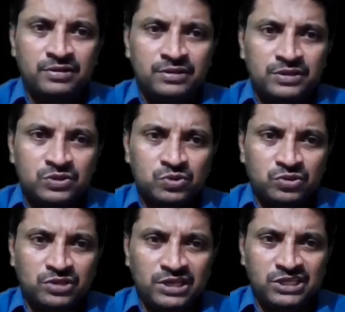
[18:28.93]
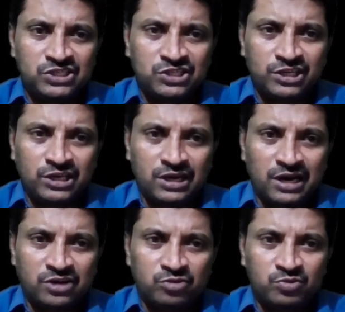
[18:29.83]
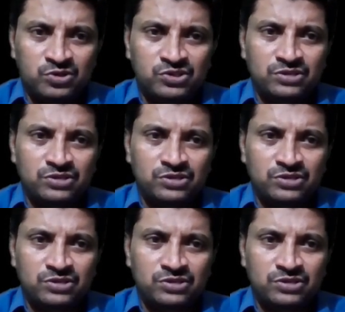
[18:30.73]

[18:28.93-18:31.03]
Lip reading: So these three attributes